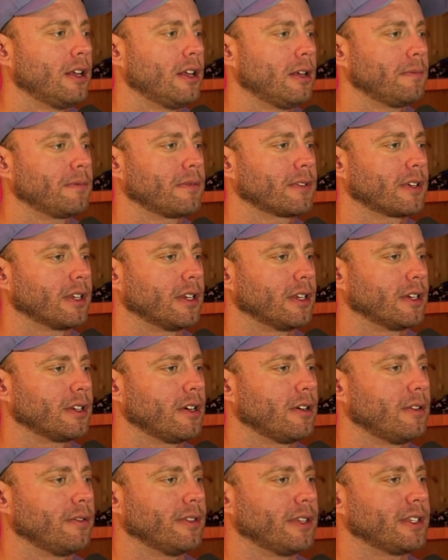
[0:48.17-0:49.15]
Just going to
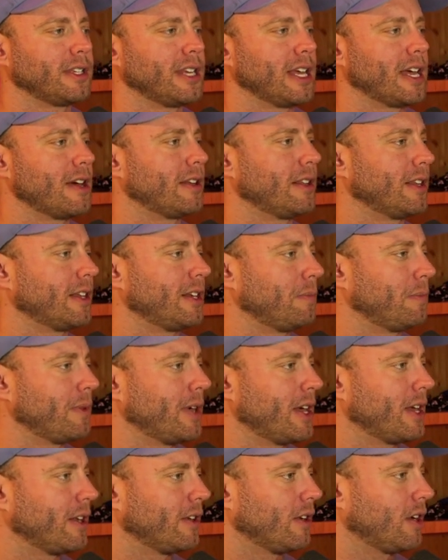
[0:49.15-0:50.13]
tone this down a little
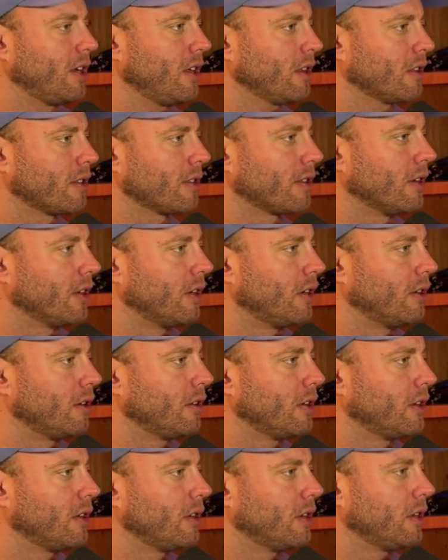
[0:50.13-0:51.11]
bit. And
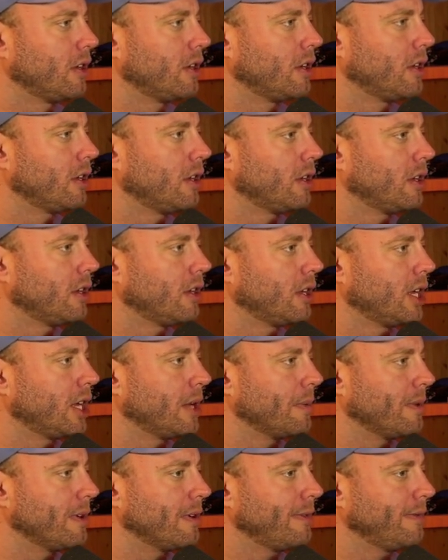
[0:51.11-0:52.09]
also,
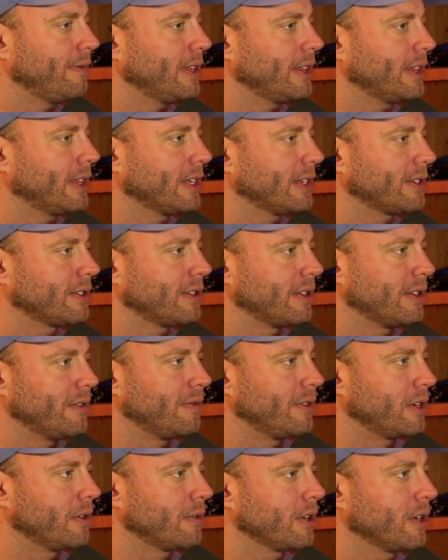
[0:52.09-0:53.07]
I'm going to fit this to the
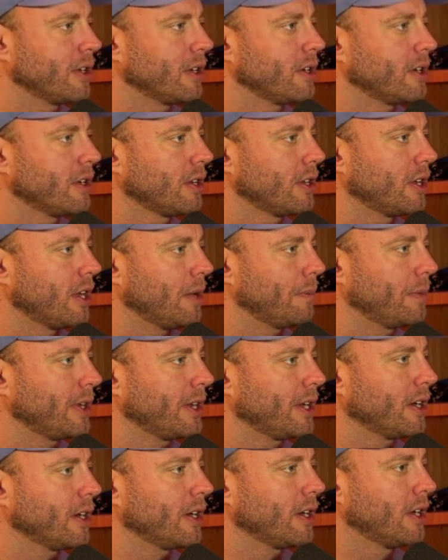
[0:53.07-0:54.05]
viewer up
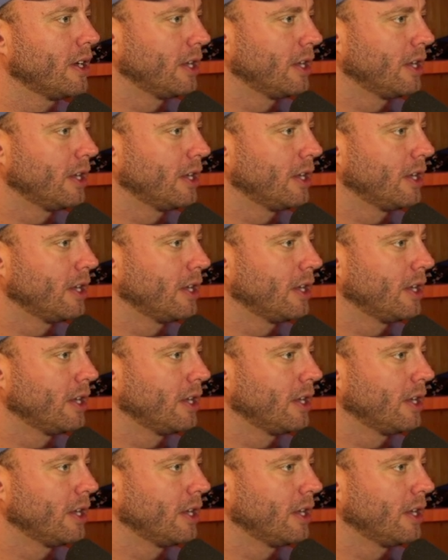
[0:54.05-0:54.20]
here.